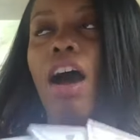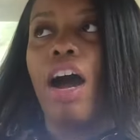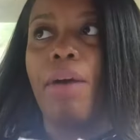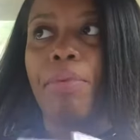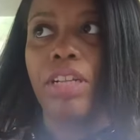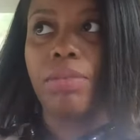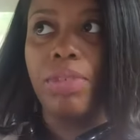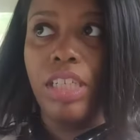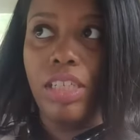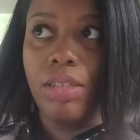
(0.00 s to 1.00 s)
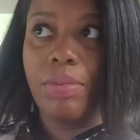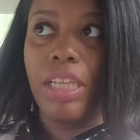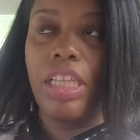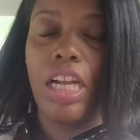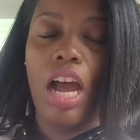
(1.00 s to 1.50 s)
I brought them to him,
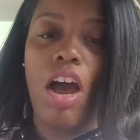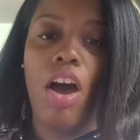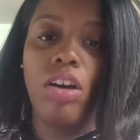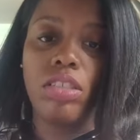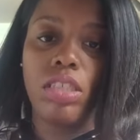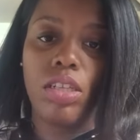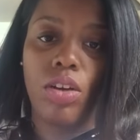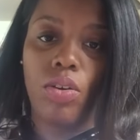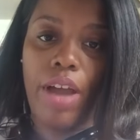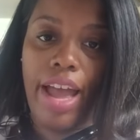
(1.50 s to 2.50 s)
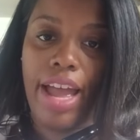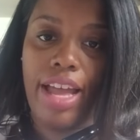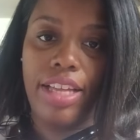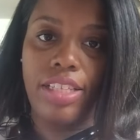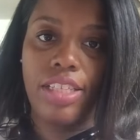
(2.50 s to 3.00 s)
and then I also
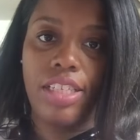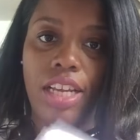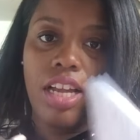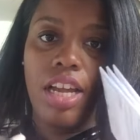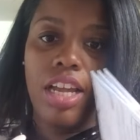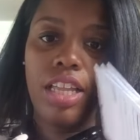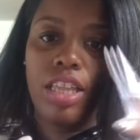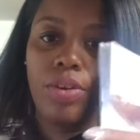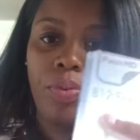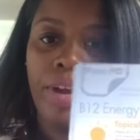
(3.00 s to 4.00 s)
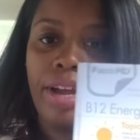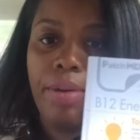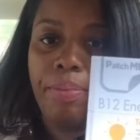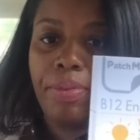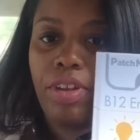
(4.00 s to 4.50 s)
asked the rep
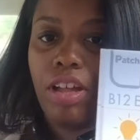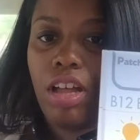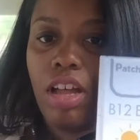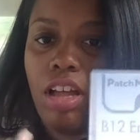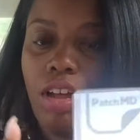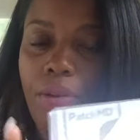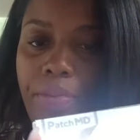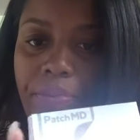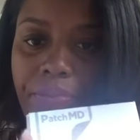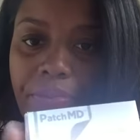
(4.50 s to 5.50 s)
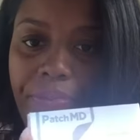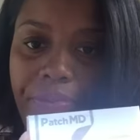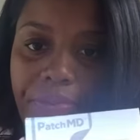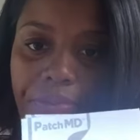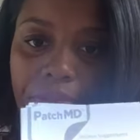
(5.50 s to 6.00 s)

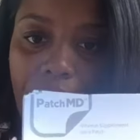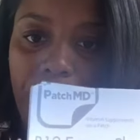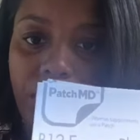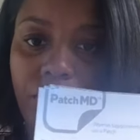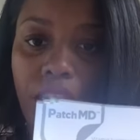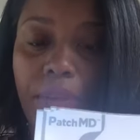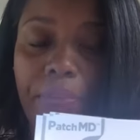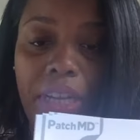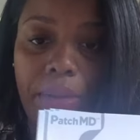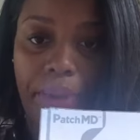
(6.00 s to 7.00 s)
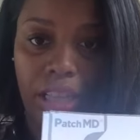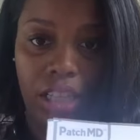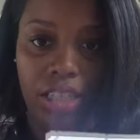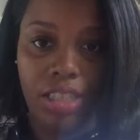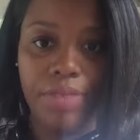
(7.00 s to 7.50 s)
that works for the company about
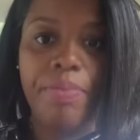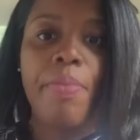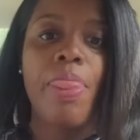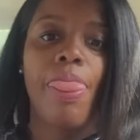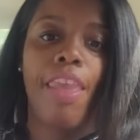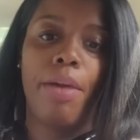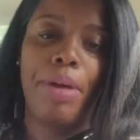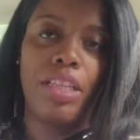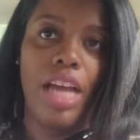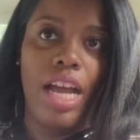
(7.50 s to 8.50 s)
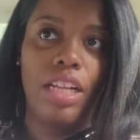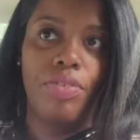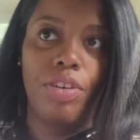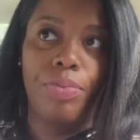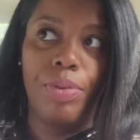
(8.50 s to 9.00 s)
the high
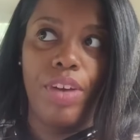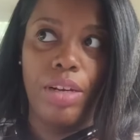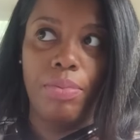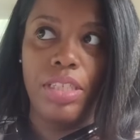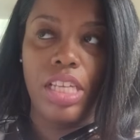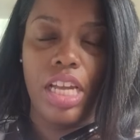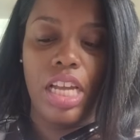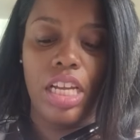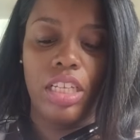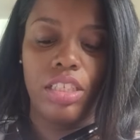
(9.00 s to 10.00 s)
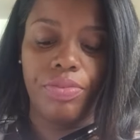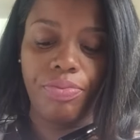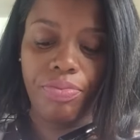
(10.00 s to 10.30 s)
level of B vitamins, and